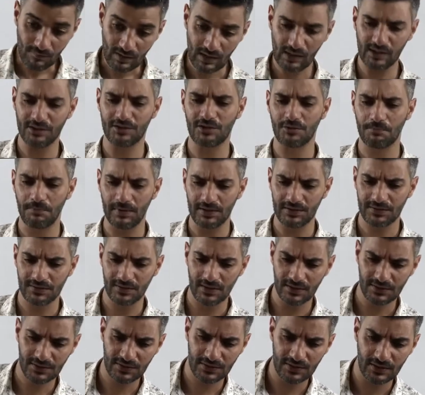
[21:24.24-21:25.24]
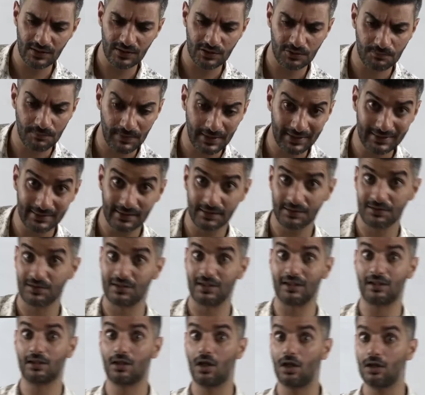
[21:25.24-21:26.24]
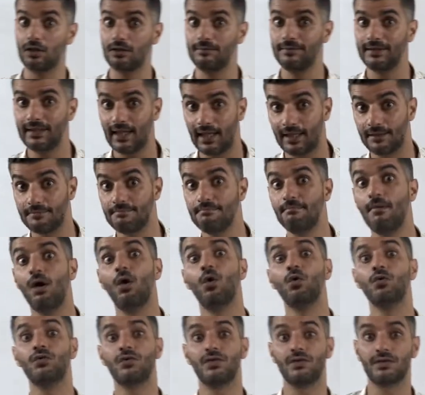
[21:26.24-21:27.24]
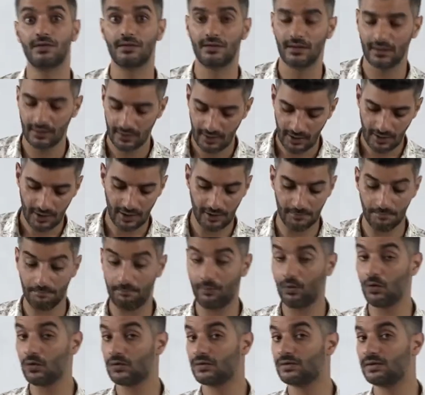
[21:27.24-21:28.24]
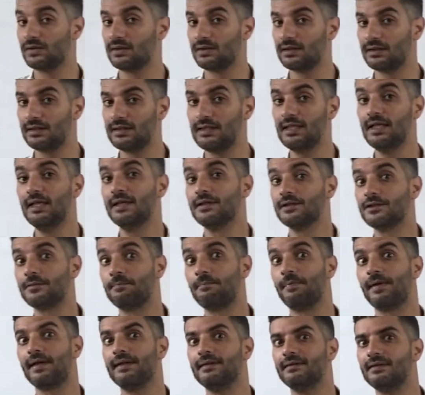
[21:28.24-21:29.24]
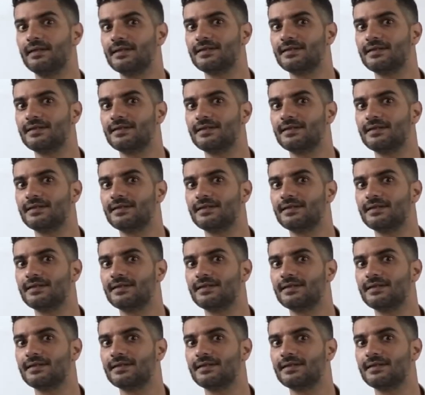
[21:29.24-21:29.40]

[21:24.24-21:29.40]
its business, spread its economy, and most importantly, spread the